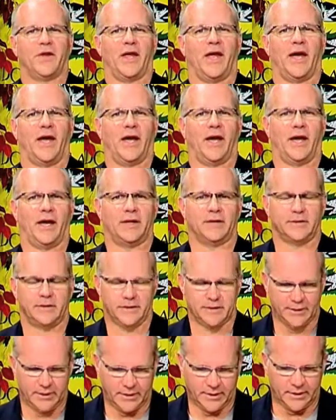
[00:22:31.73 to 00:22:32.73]
and
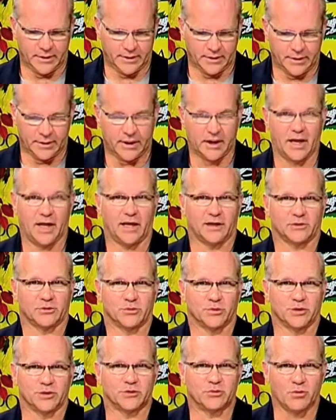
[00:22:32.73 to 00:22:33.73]
the case
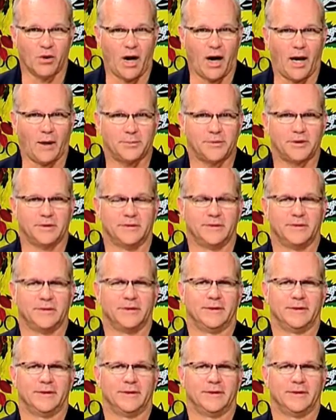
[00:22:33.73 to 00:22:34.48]
was dropped.